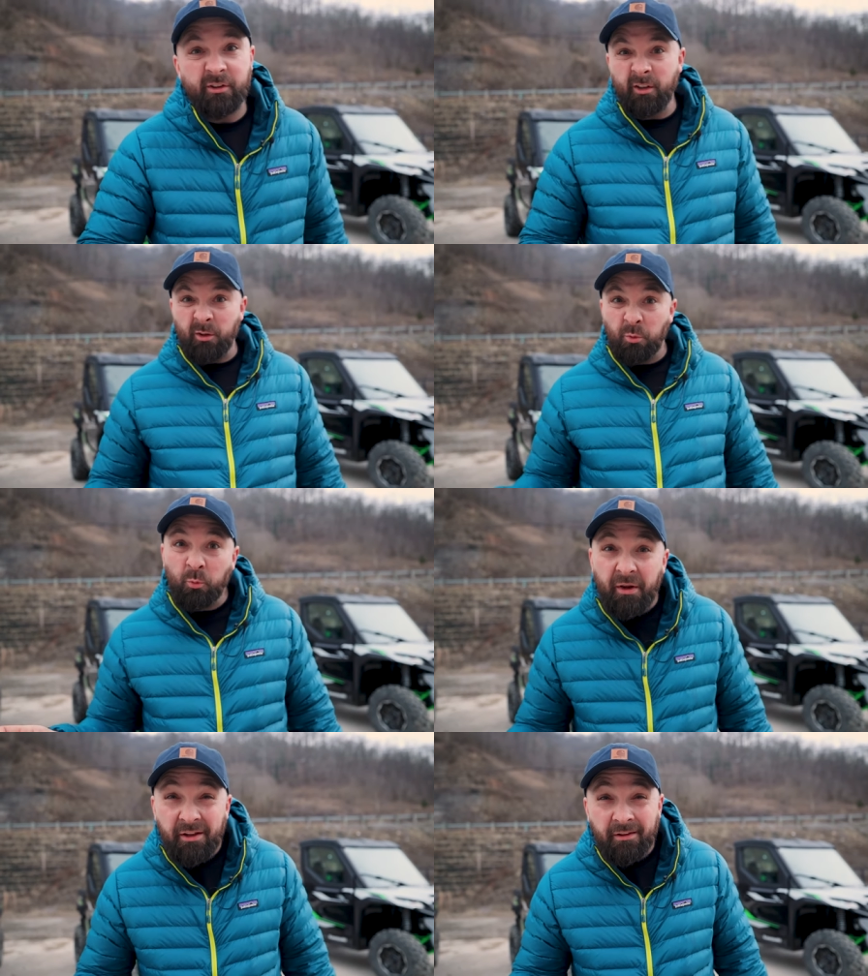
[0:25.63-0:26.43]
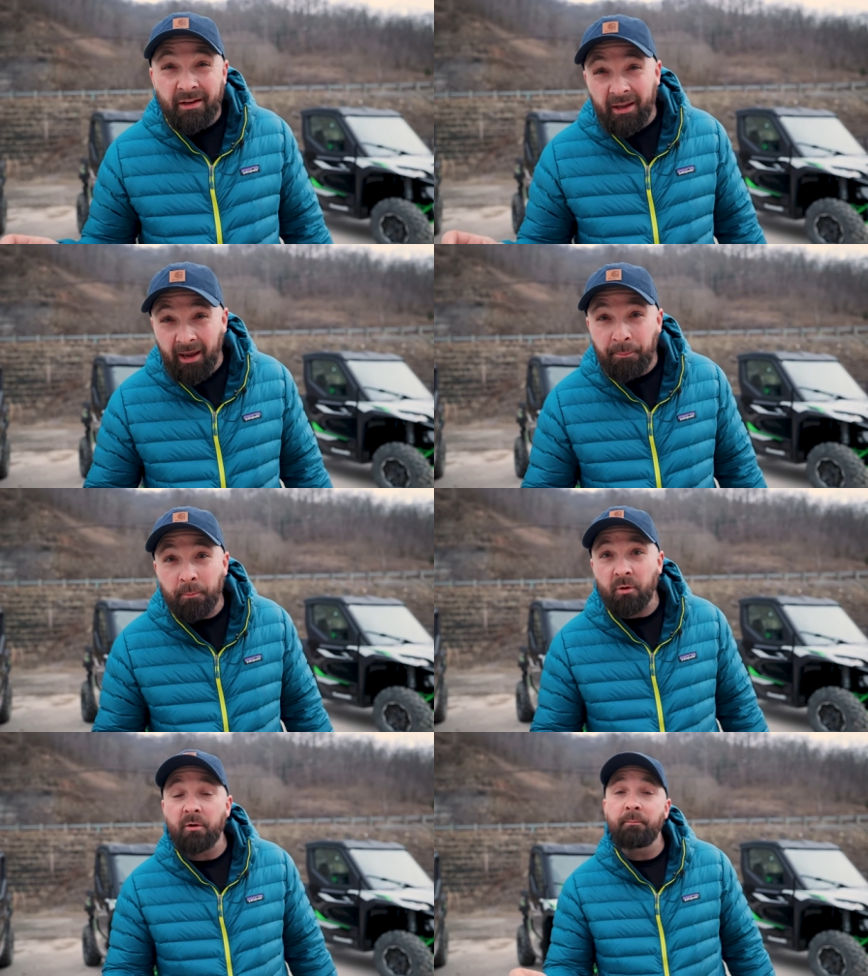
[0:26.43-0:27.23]
is a really
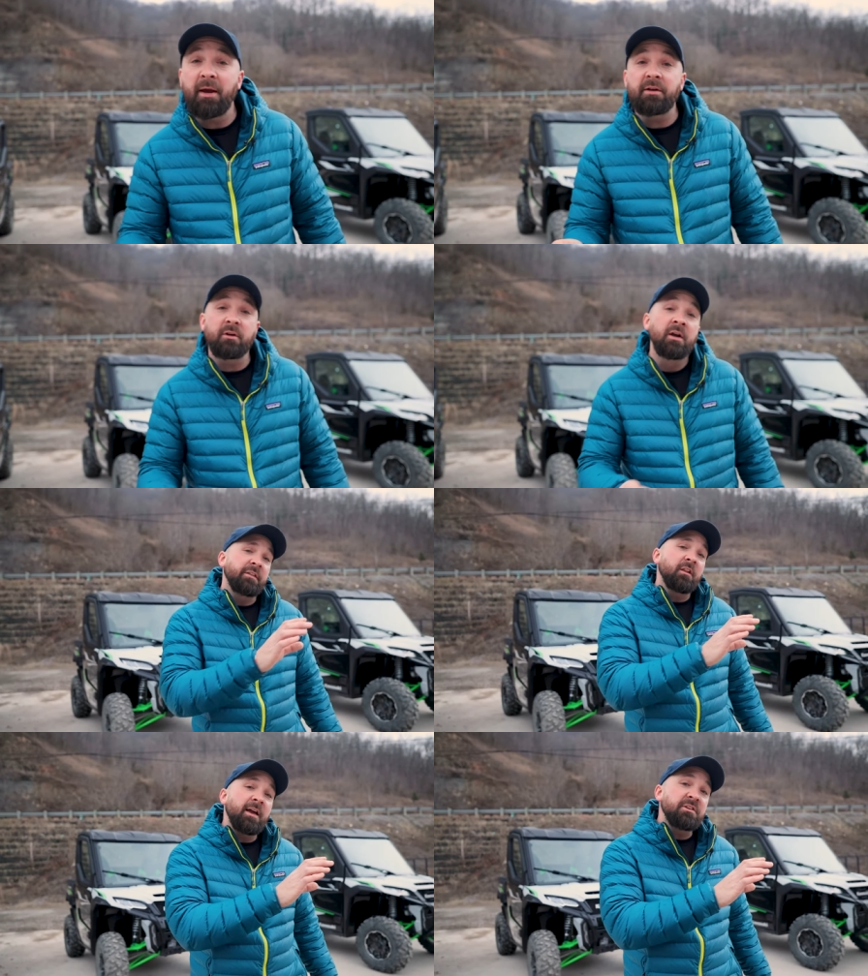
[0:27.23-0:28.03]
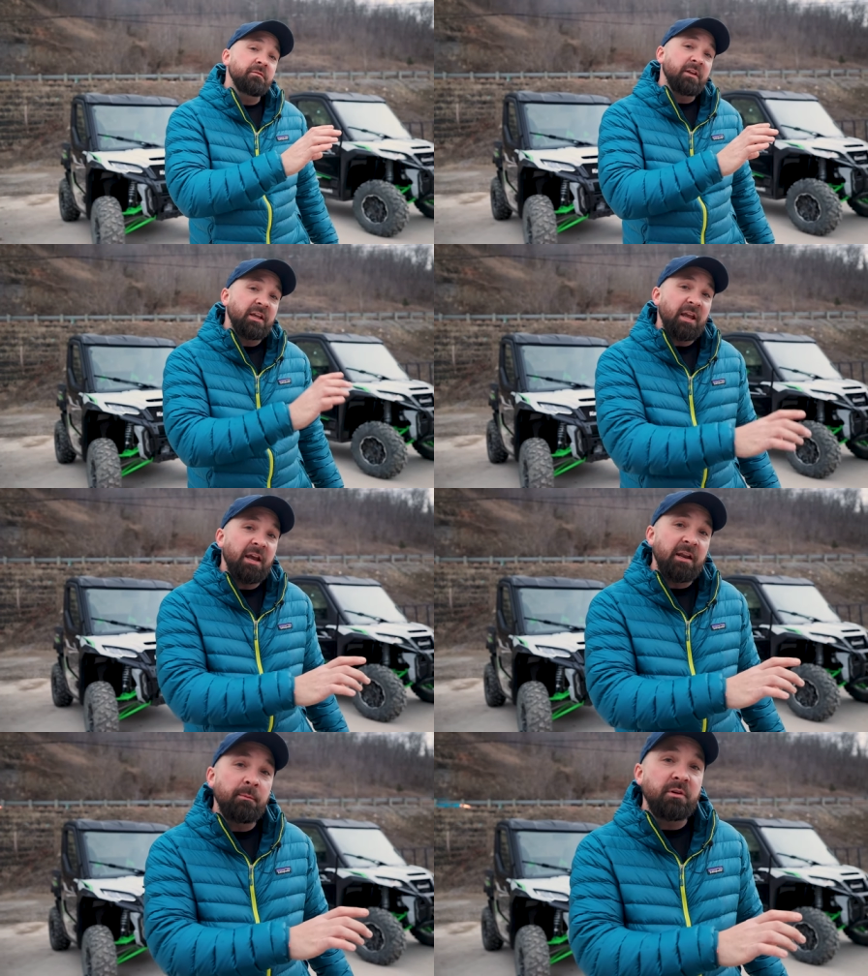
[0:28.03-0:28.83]
capable competitor to the likes of the
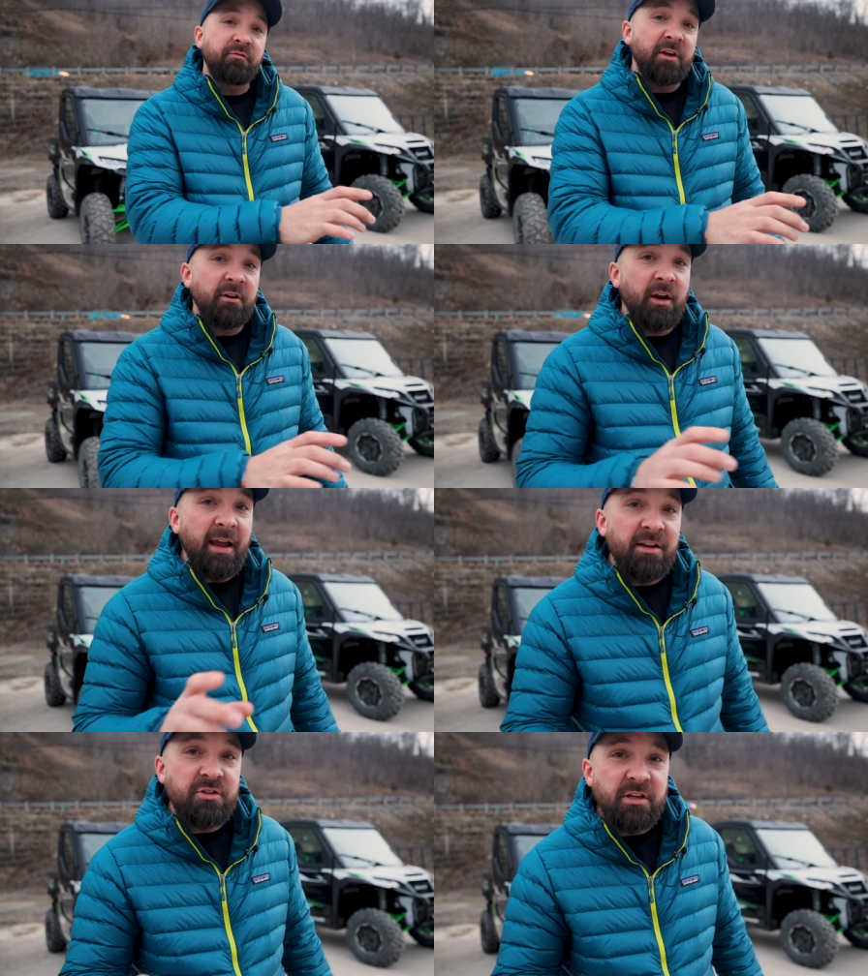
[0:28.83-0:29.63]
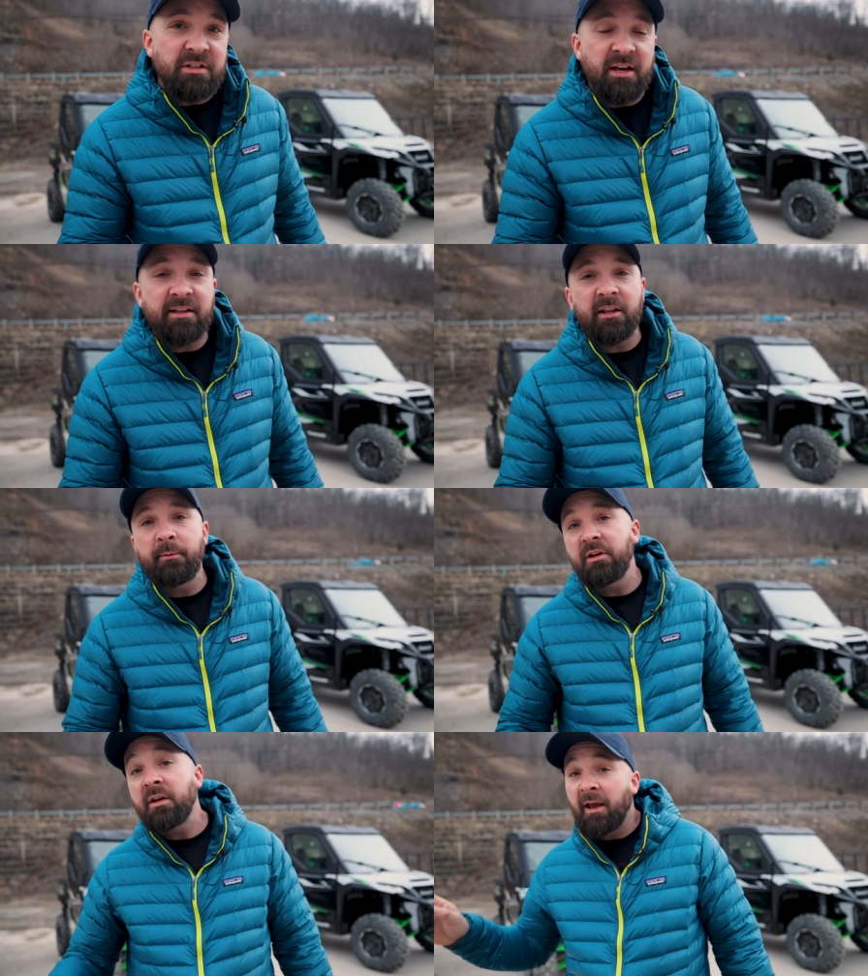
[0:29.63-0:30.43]
Can-Am Defender HD10
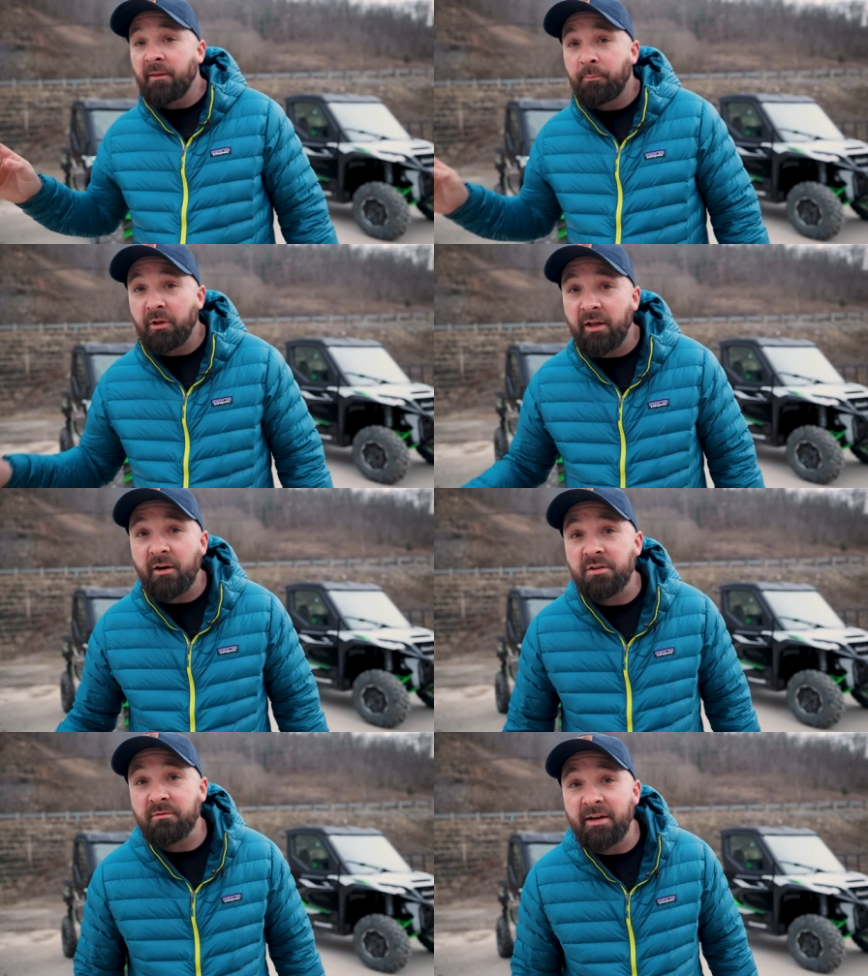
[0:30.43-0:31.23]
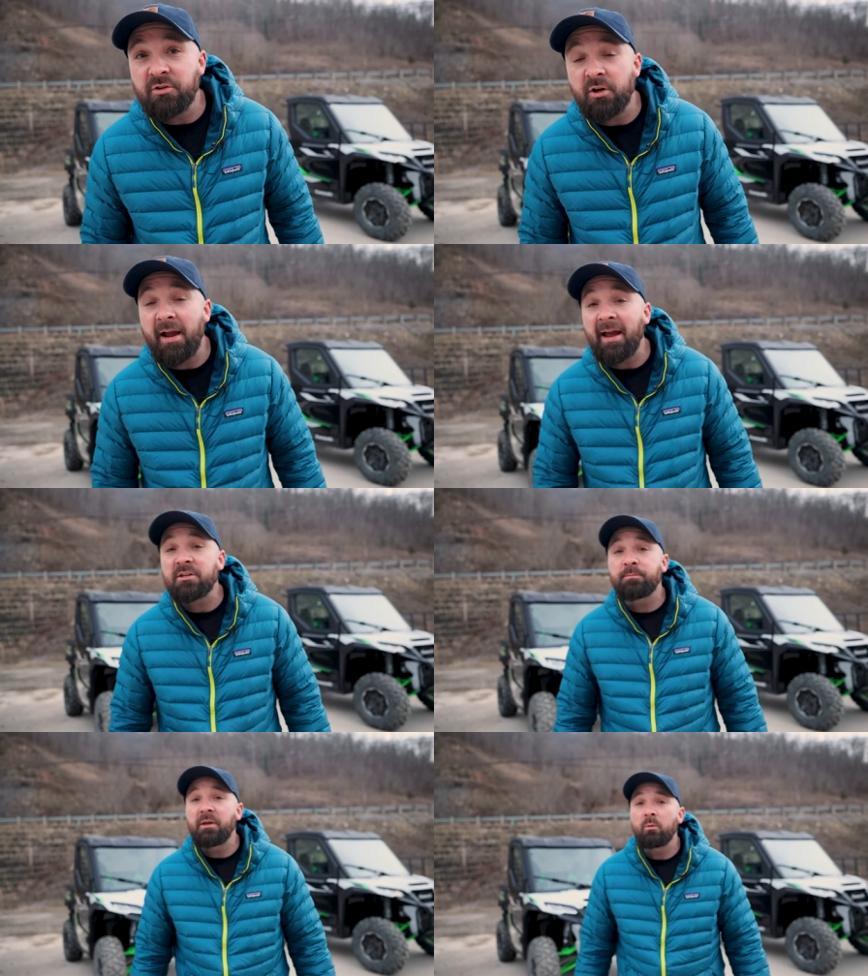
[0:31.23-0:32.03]
Limited and the Polaris Ranger
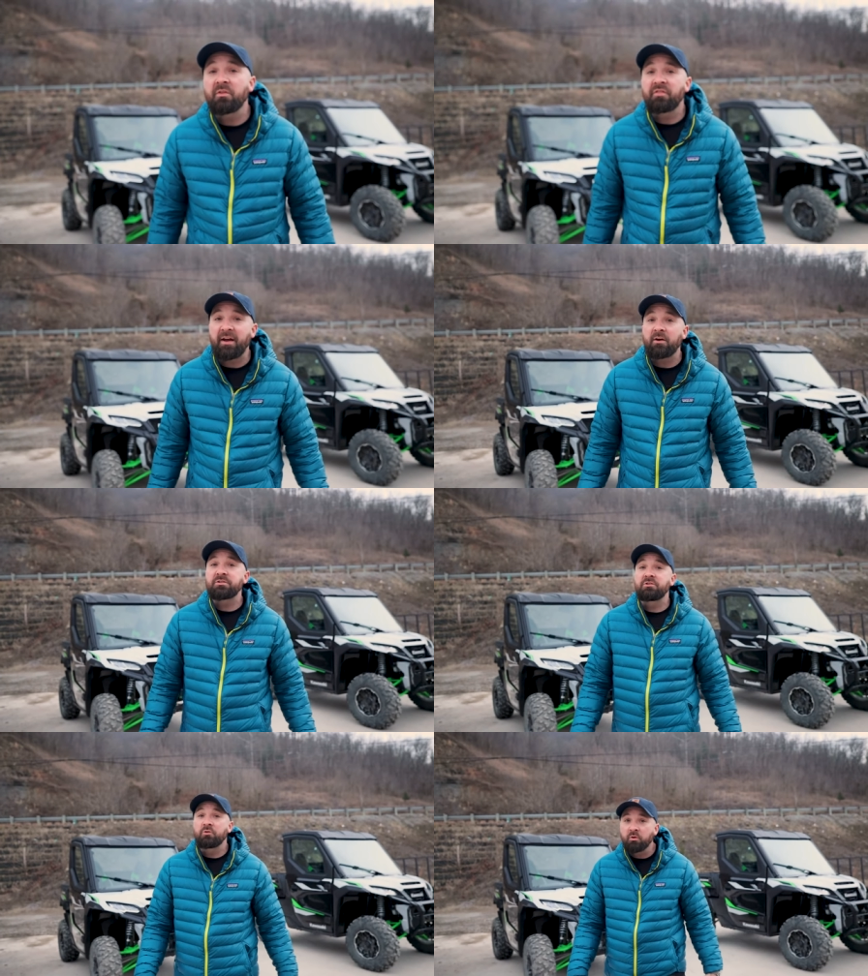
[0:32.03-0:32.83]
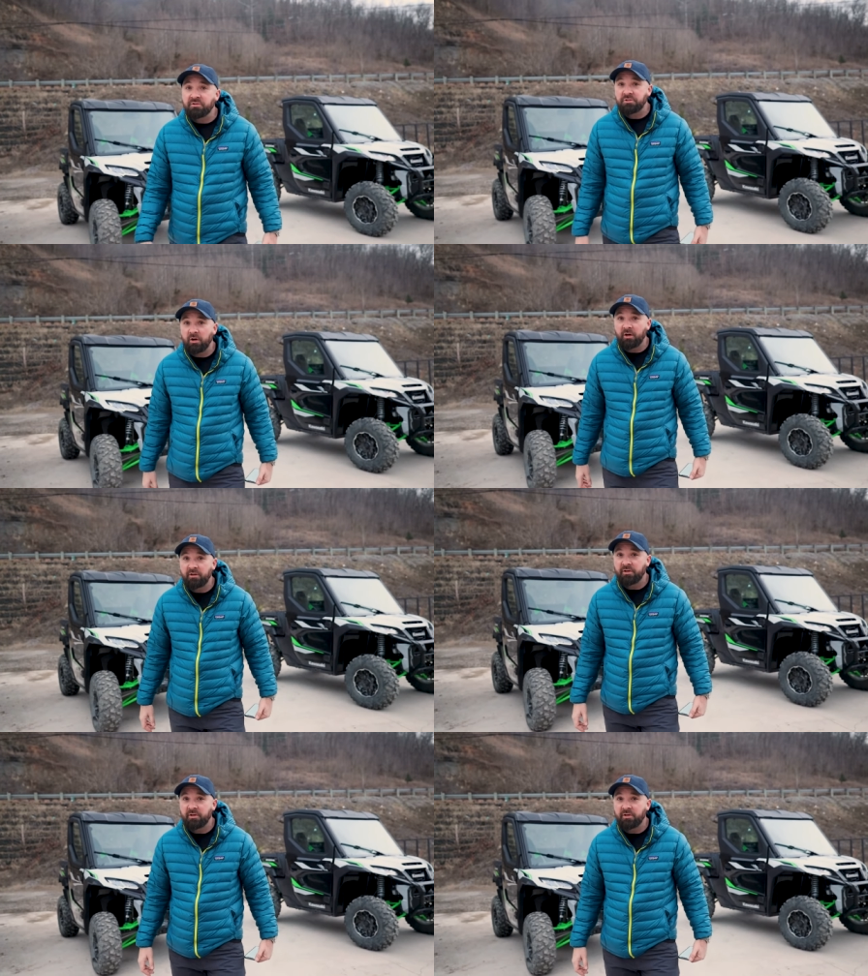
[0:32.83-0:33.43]
XP1000 Northstar